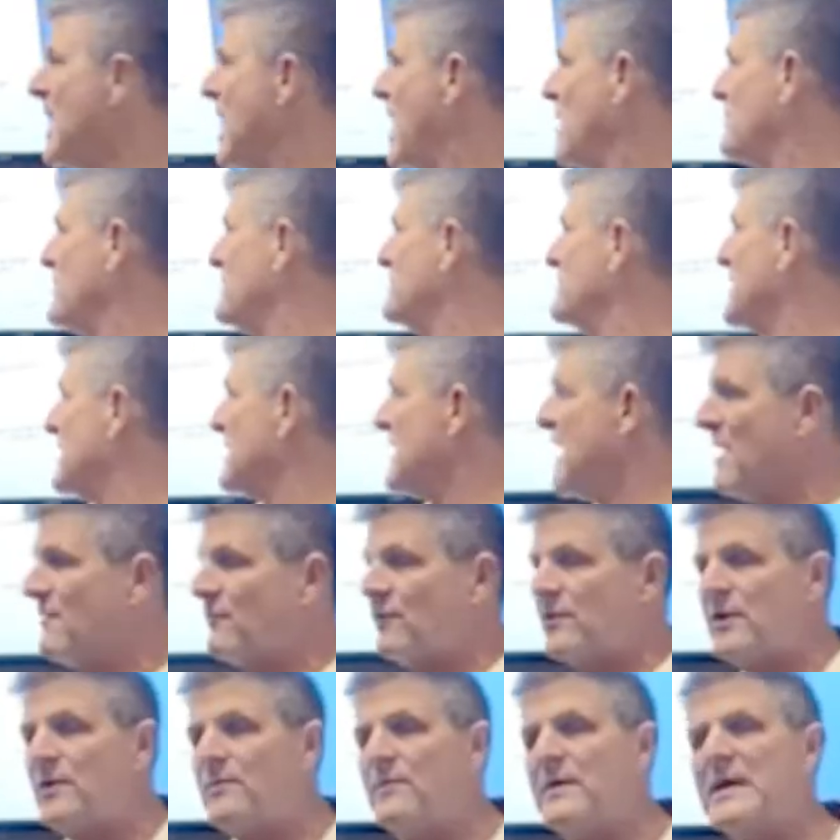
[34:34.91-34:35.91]
And we've done
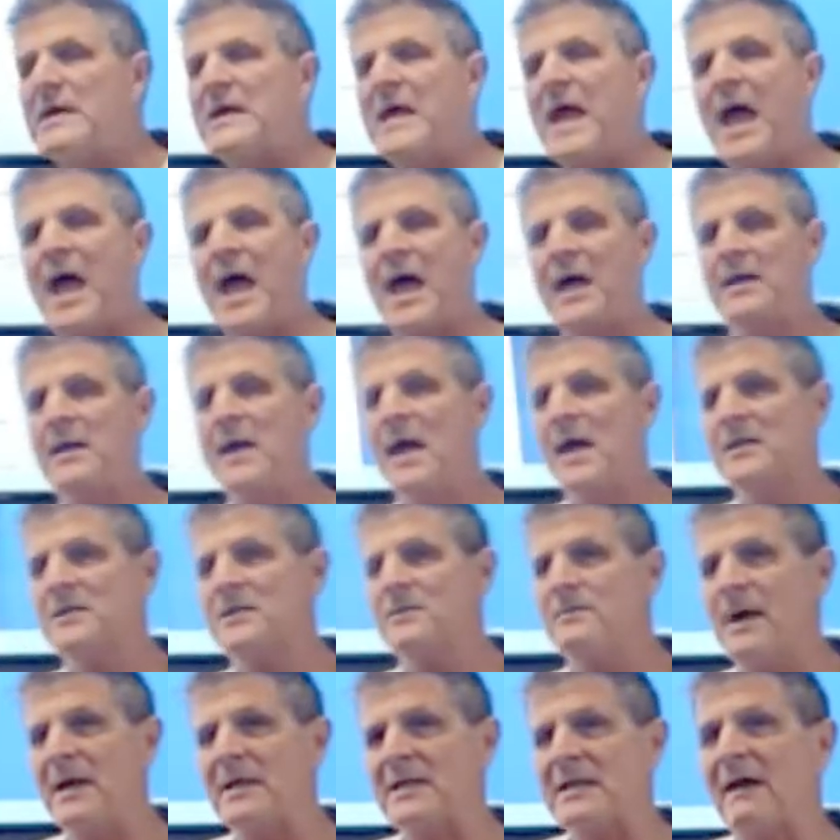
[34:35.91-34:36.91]
everything we can
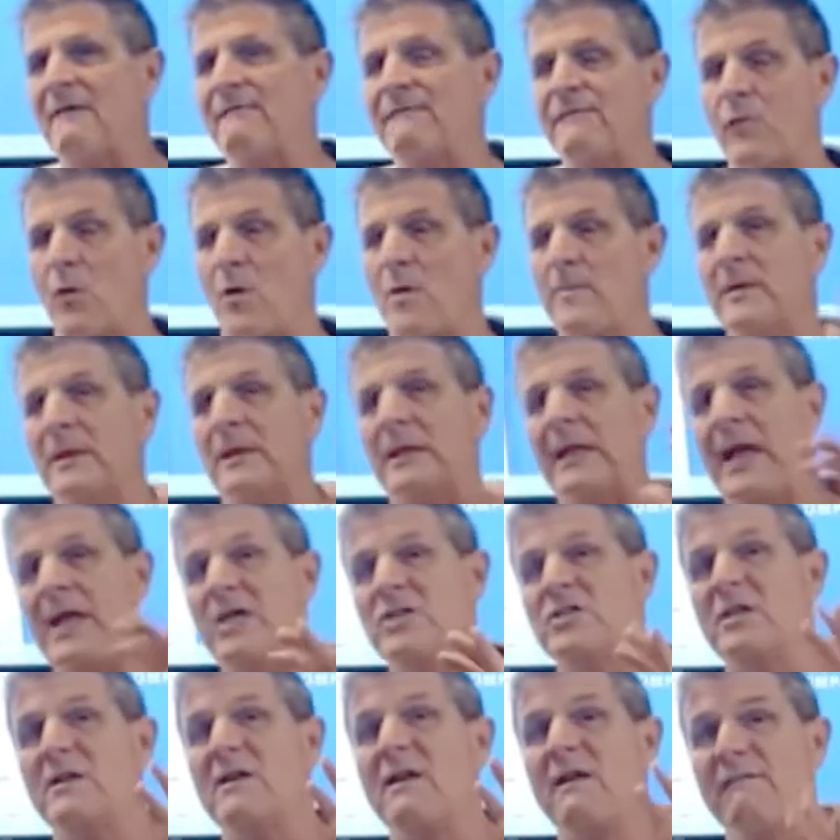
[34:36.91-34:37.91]
to make that formulation